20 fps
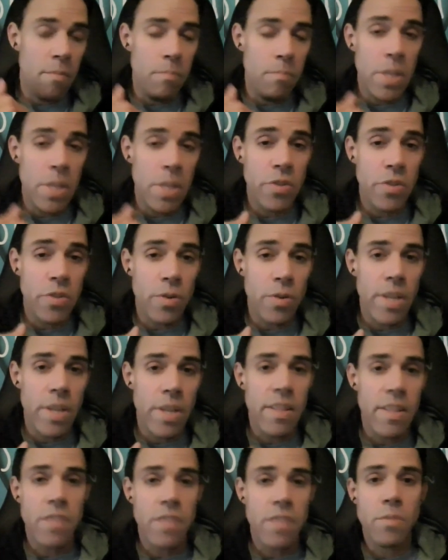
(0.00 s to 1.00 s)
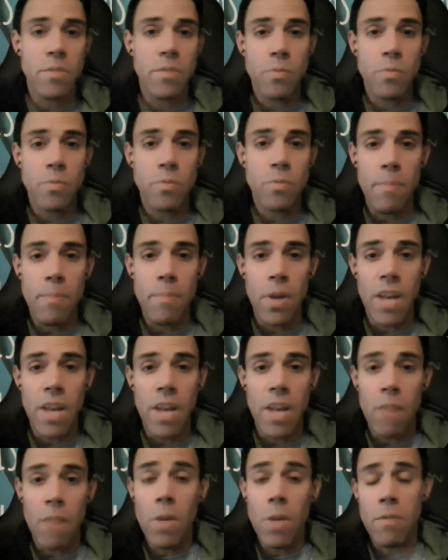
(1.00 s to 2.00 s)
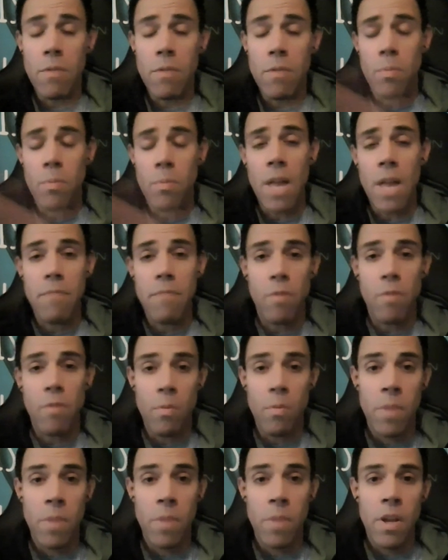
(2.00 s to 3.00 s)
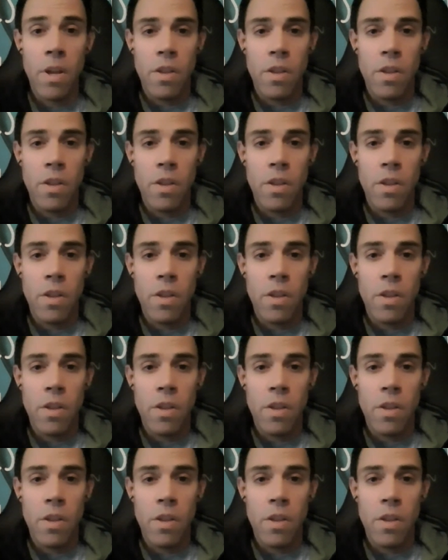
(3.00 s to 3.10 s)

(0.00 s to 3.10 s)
be sure to hit that subscribe button on whatever platform